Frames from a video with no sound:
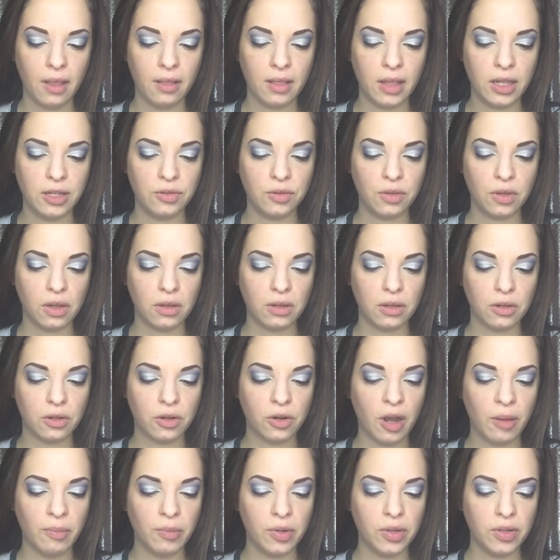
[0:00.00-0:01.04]
They do the little
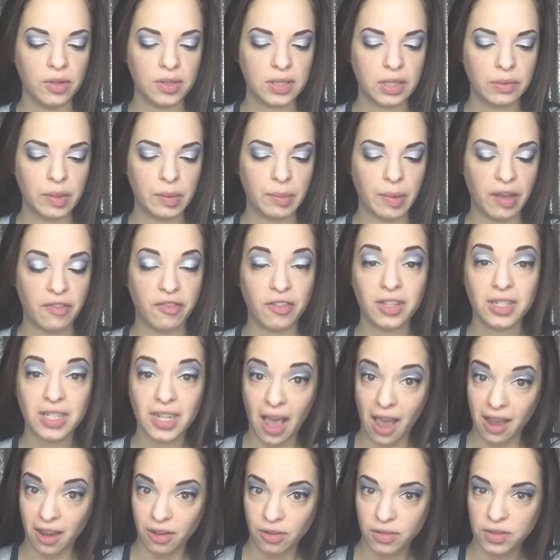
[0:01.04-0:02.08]
crumbles that we buy for the
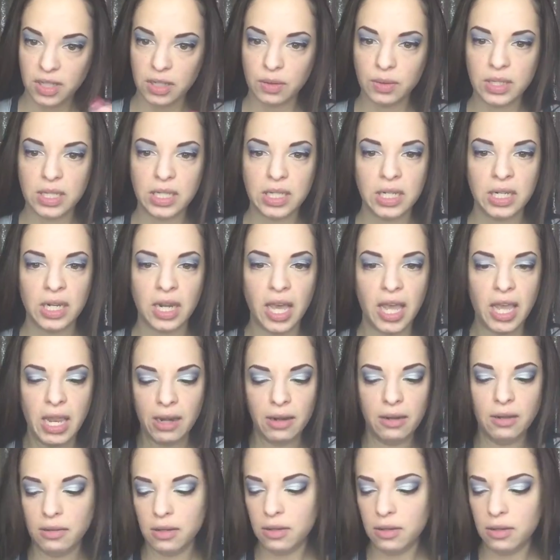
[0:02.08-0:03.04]
tacos, like we did tonight.